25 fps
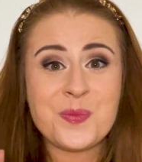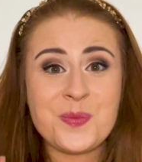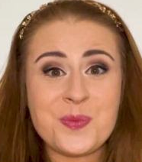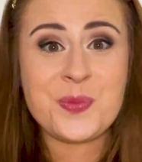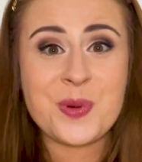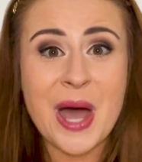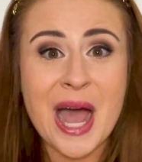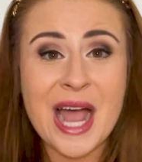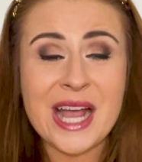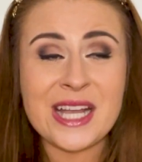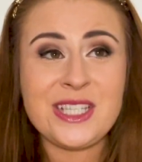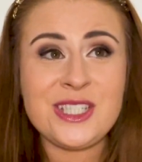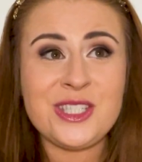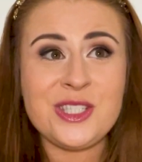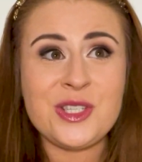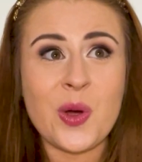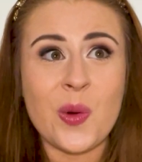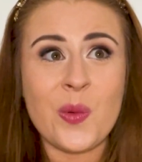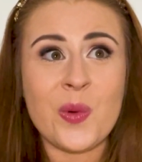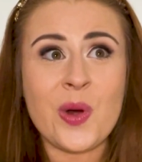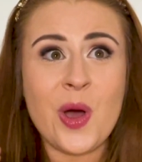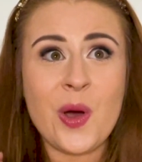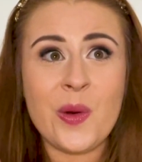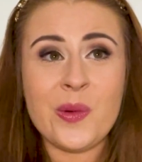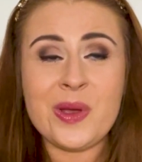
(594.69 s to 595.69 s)
But I
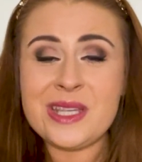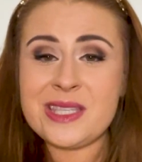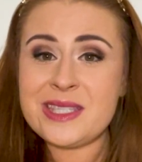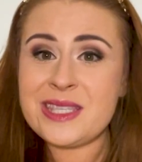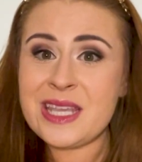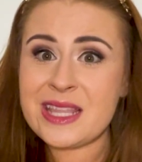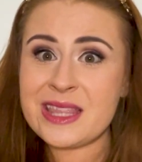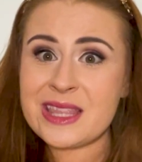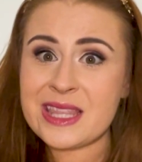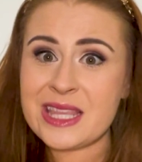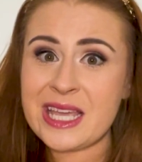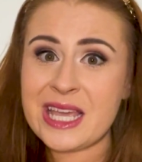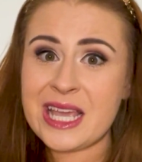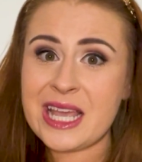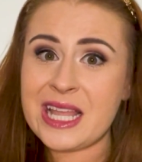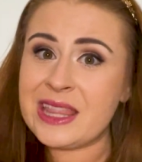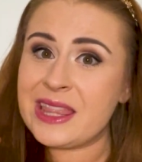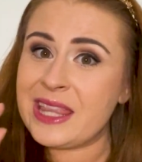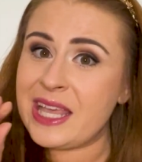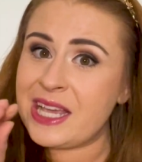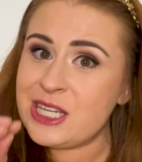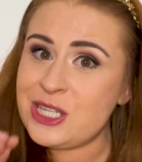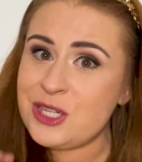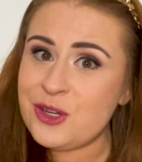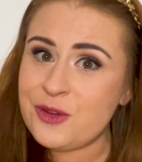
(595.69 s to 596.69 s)
don't always think that
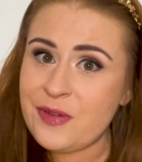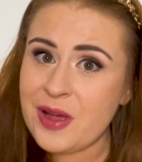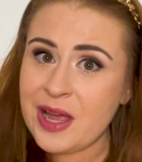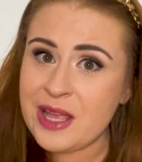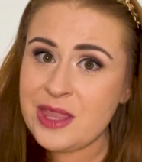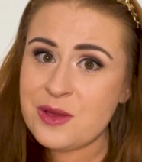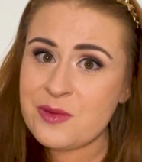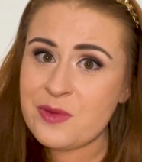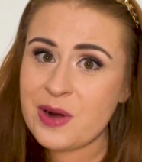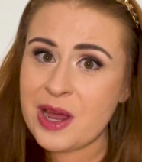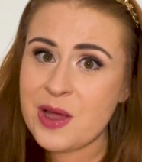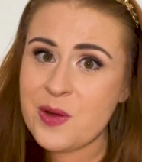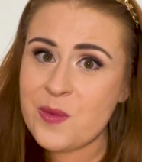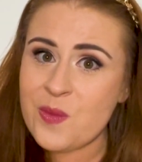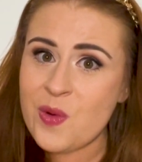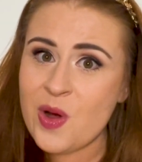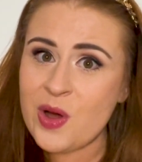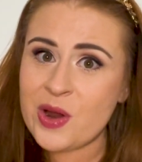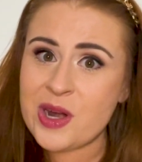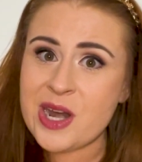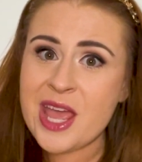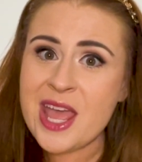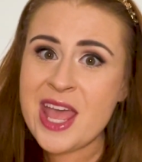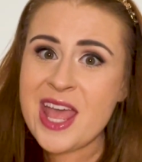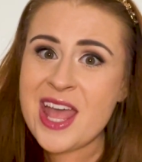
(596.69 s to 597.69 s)
unless you find the right
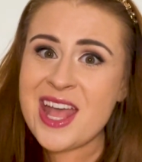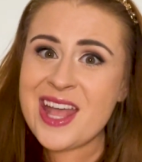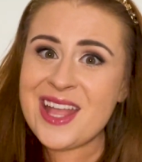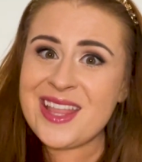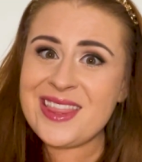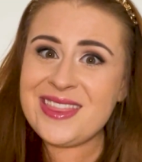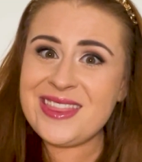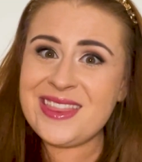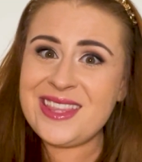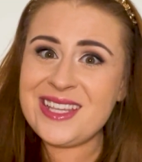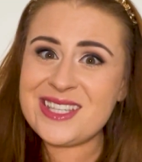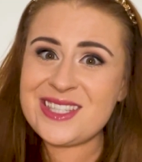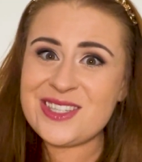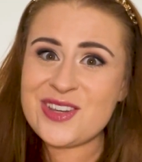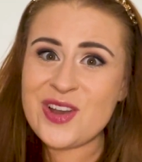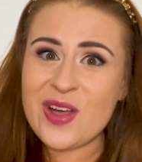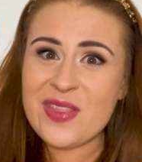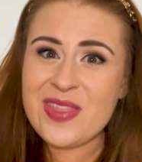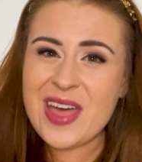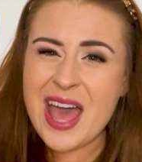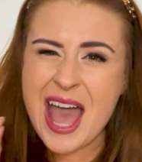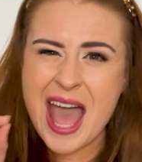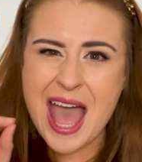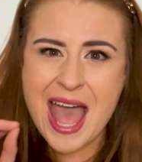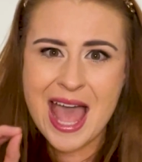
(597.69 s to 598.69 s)
one, there's not
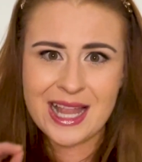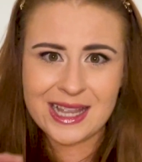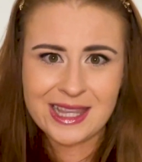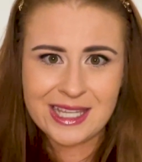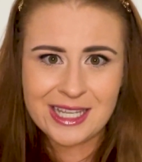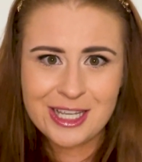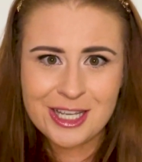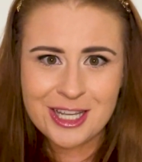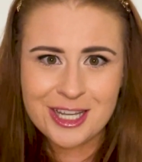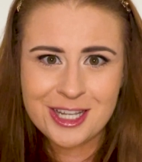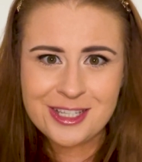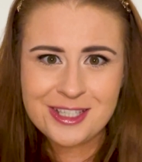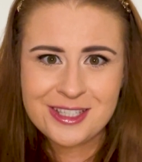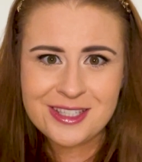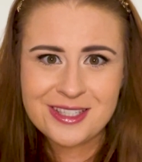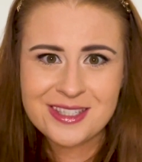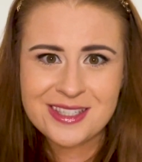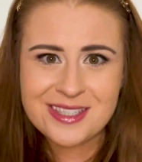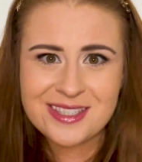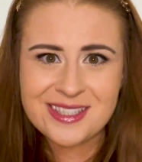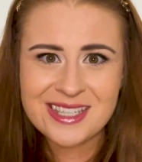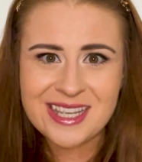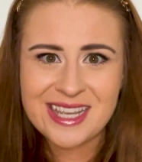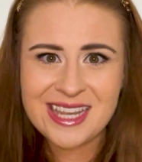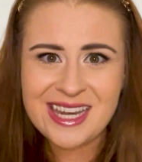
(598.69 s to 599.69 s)
that elegance
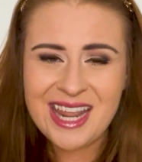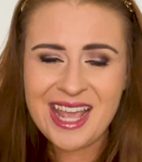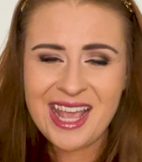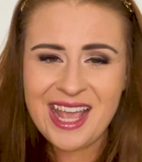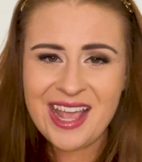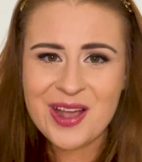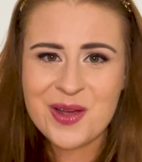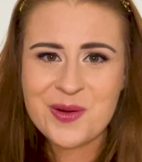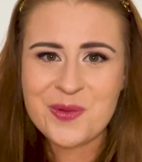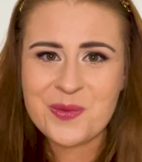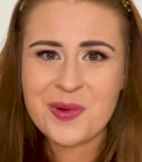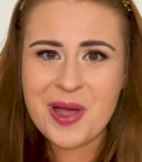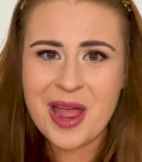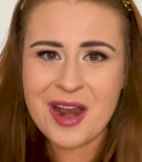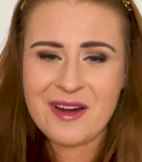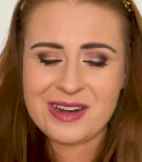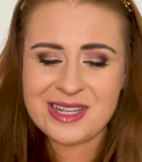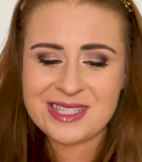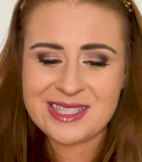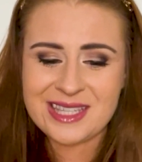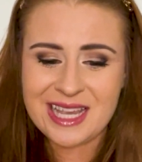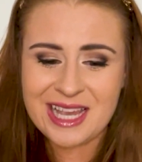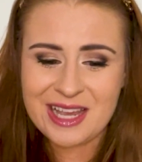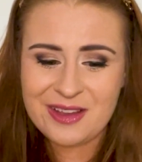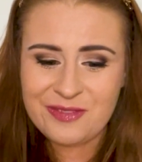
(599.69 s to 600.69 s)
in it.
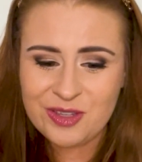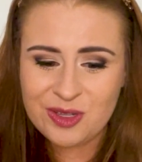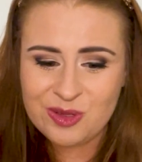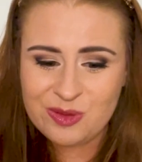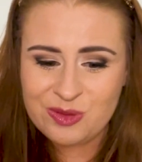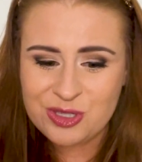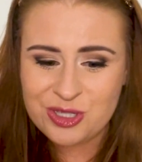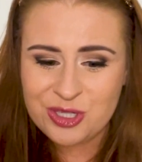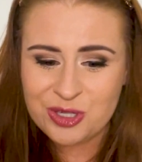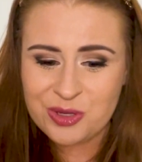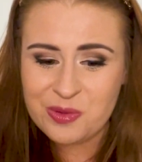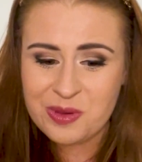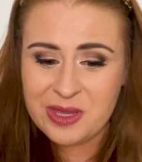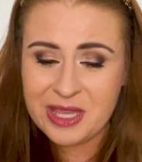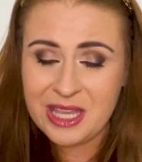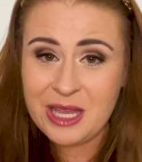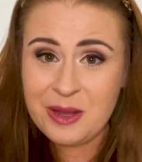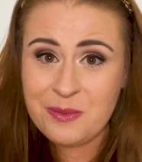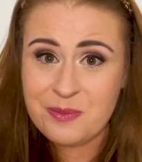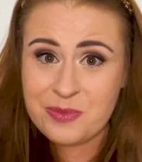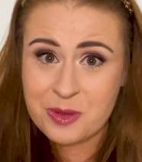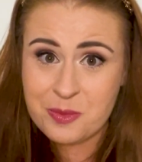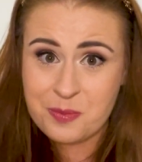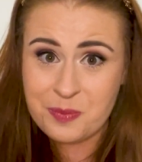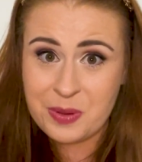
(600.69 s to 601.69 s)
Whereas if you do
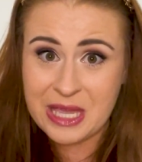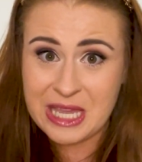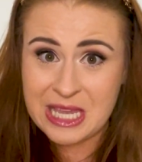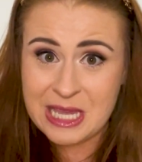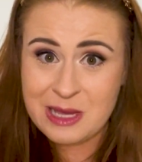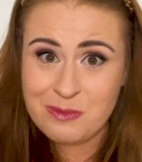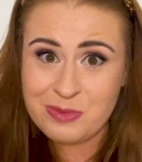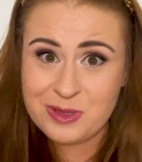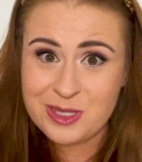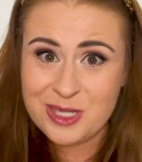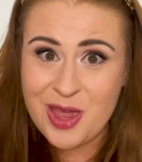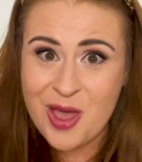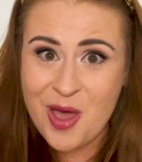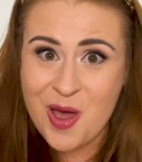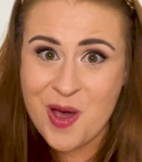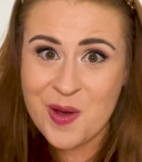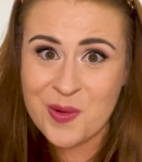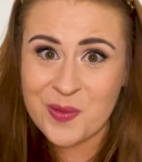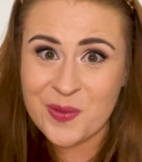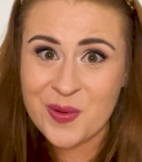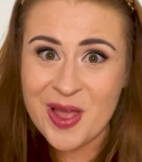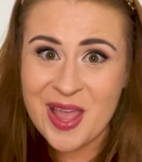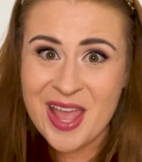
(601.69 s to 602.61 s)
keep the peep toe,